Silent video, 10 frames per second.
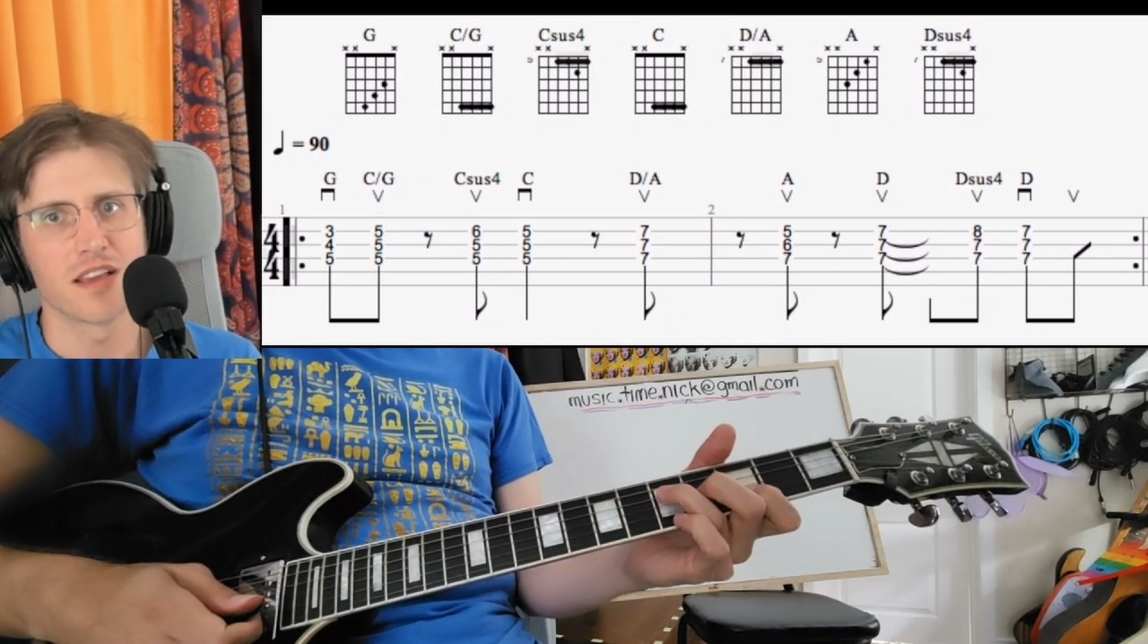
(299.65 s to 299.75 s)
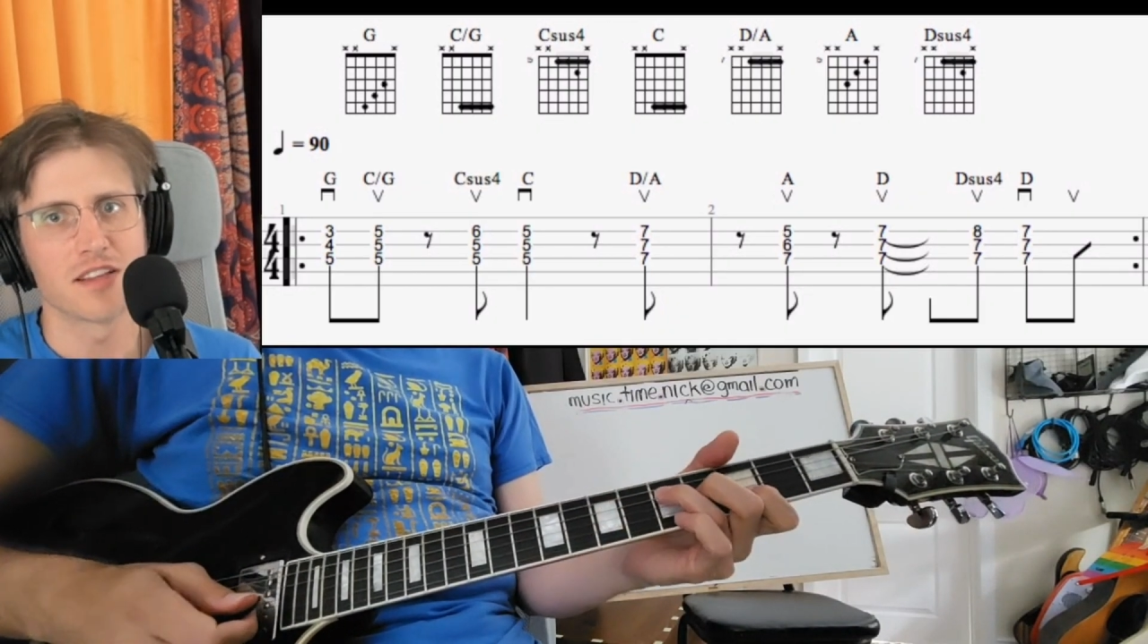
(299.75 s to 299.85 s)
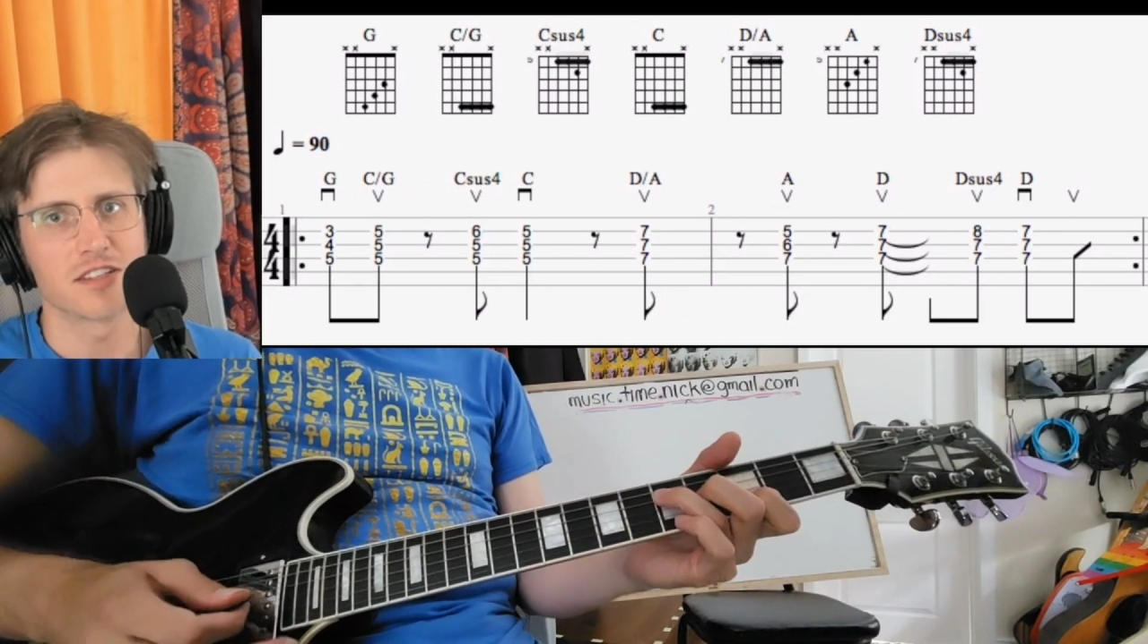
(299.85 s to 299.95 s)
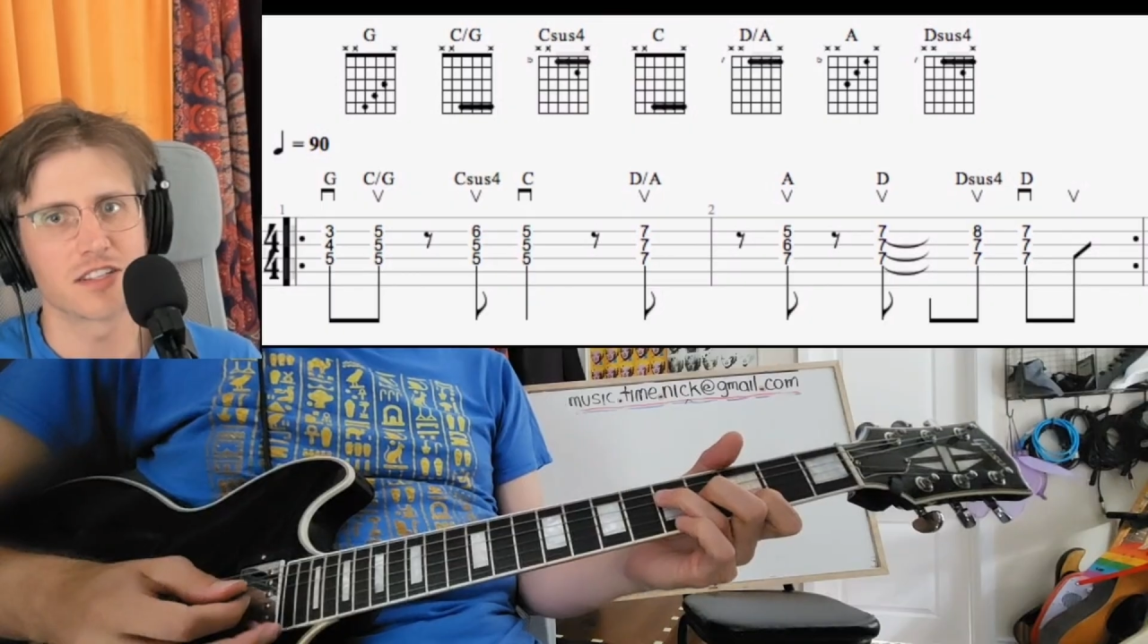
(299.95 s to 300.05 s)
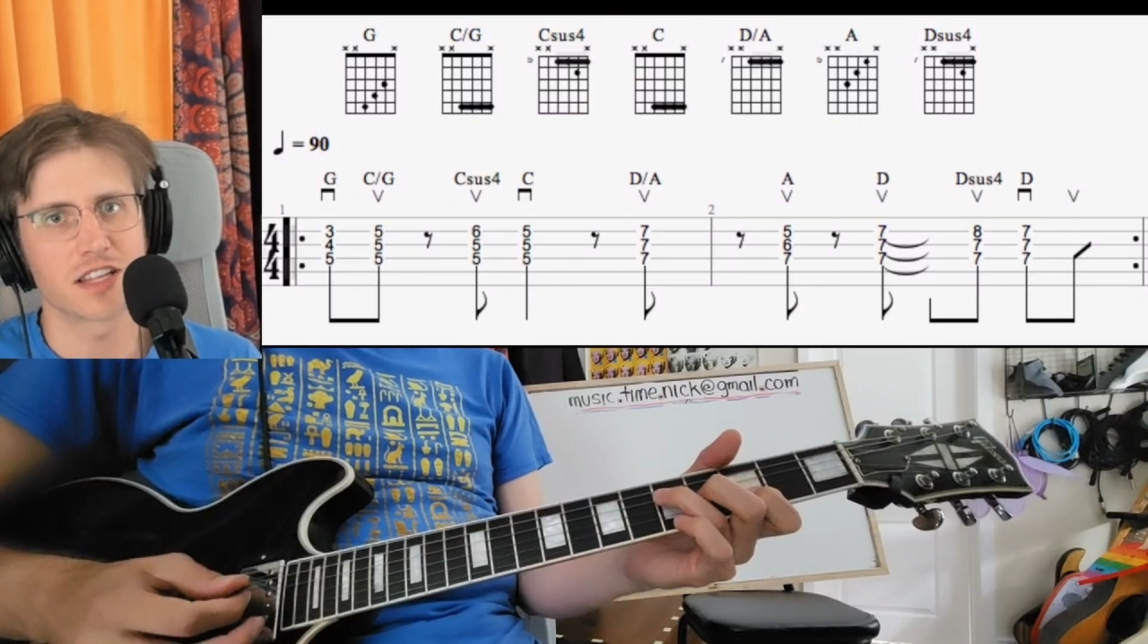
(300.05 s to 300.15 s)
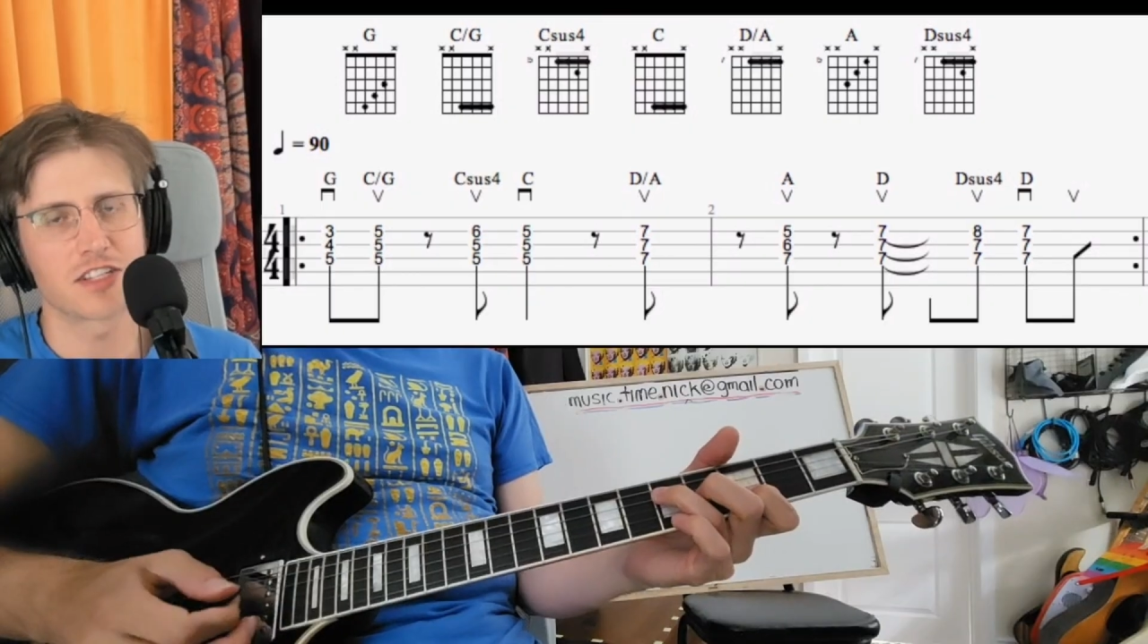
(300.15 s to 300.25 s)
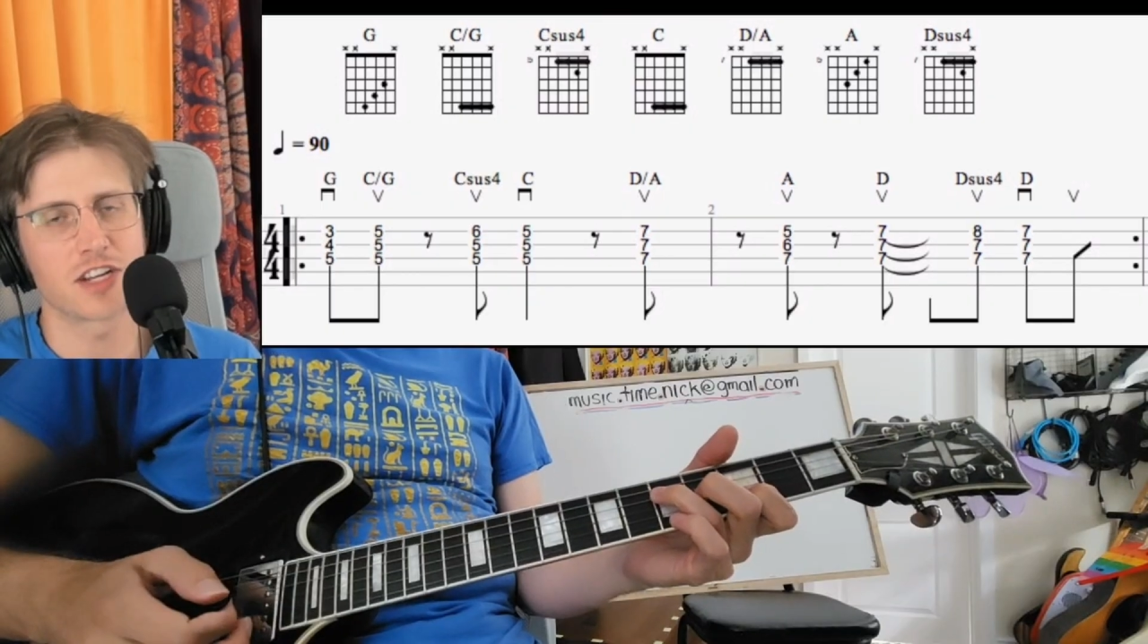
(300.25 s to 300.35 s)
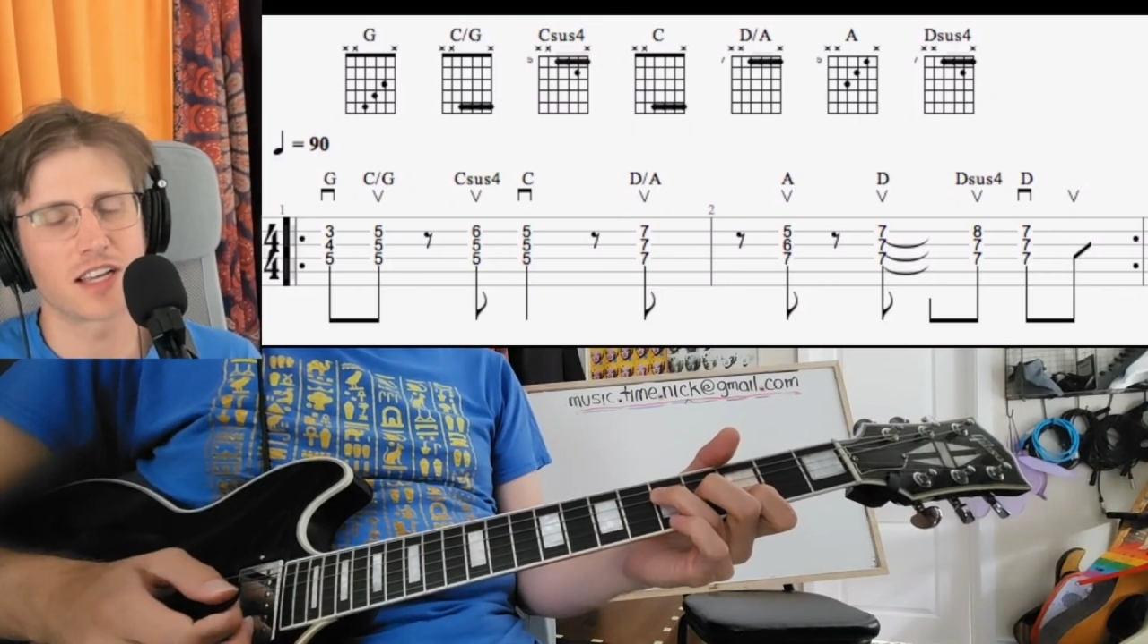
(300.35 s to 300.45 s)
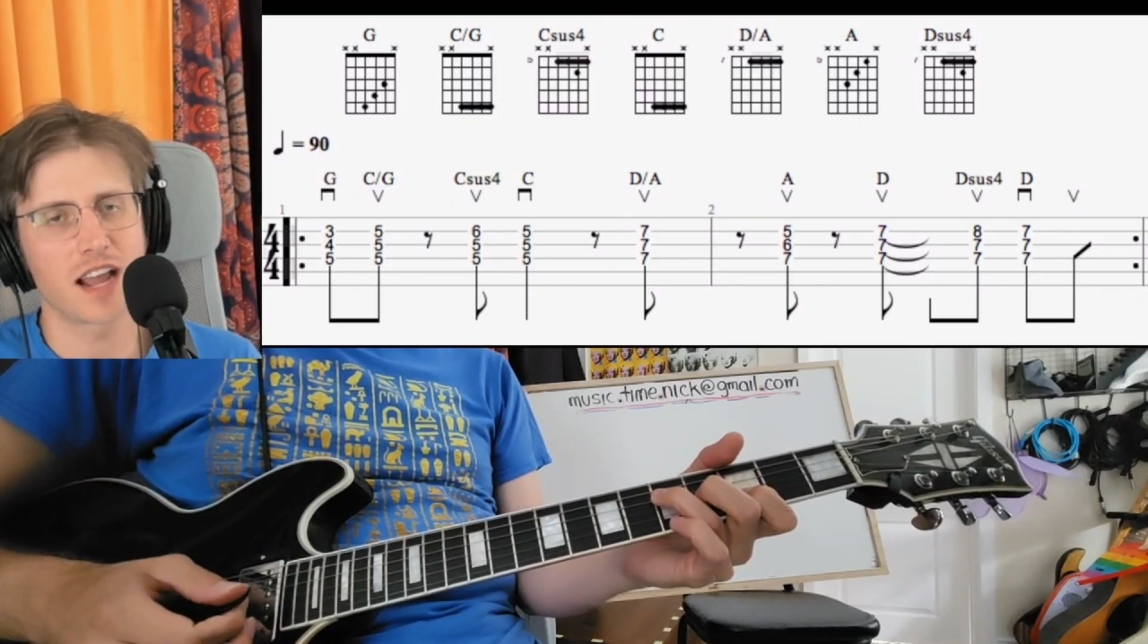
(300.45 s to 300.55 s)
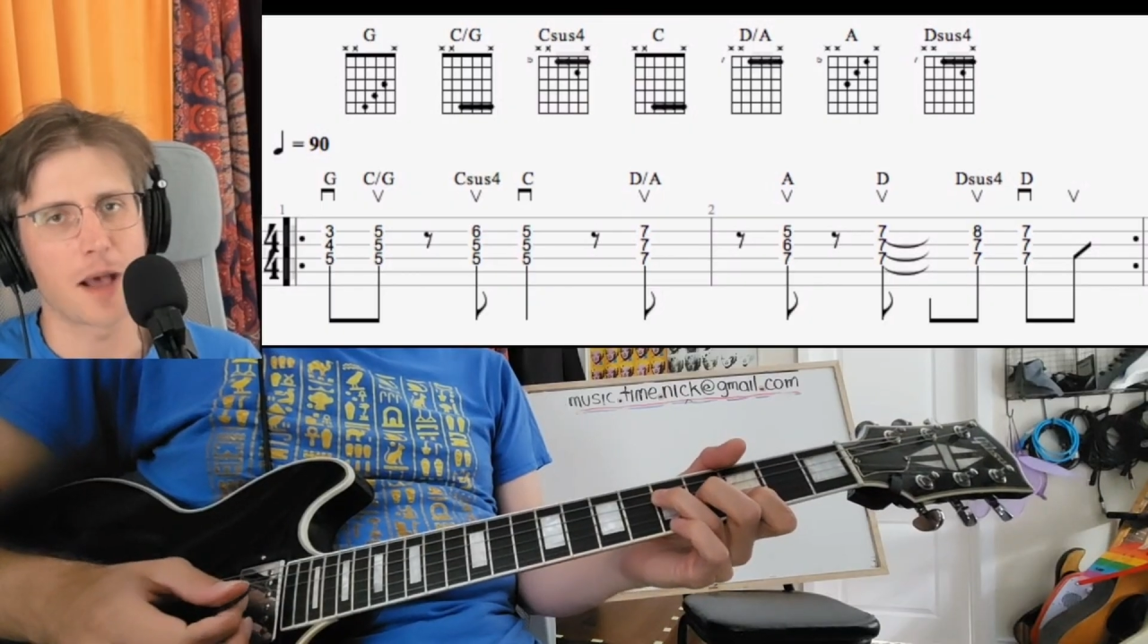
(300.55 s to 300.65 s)
So just let's
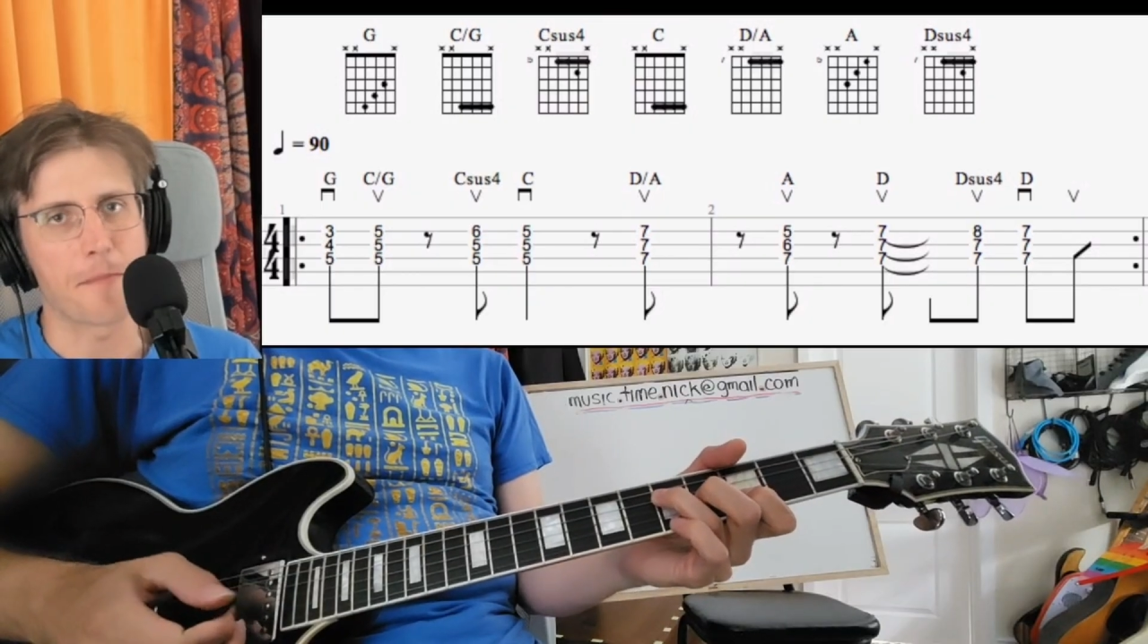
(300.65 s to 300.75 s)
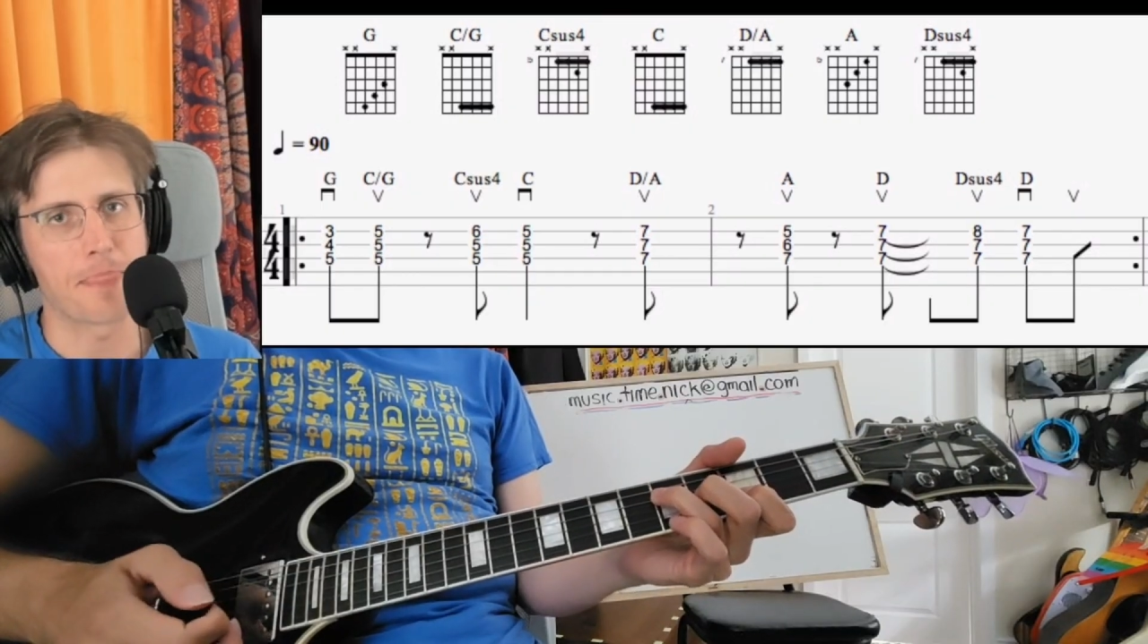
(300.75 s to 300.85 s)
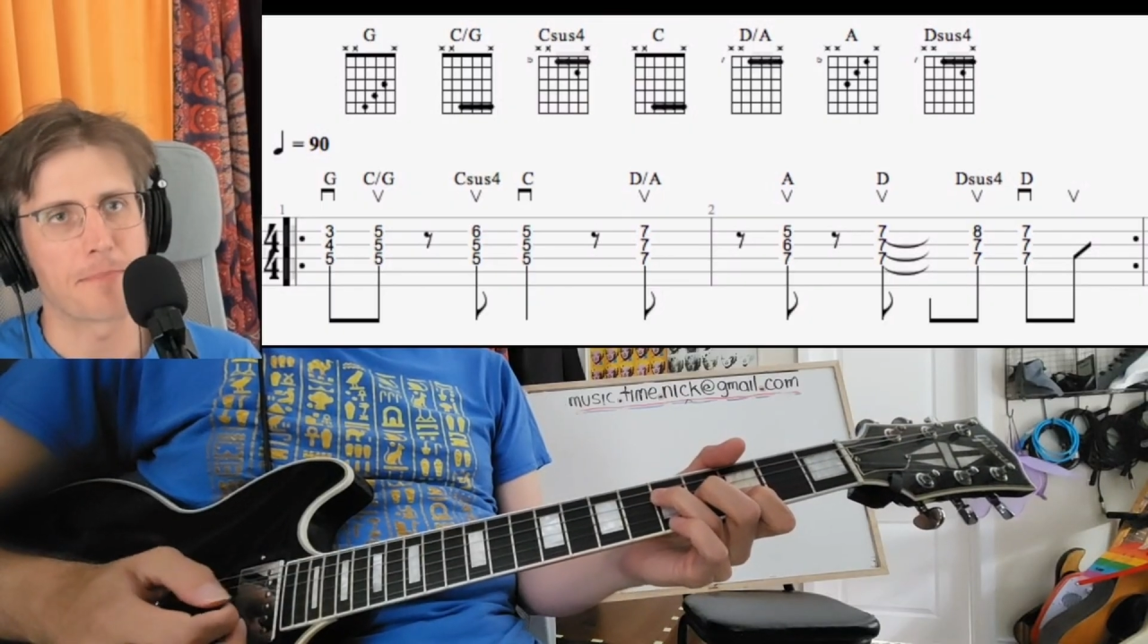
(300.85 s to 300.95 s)
check it out.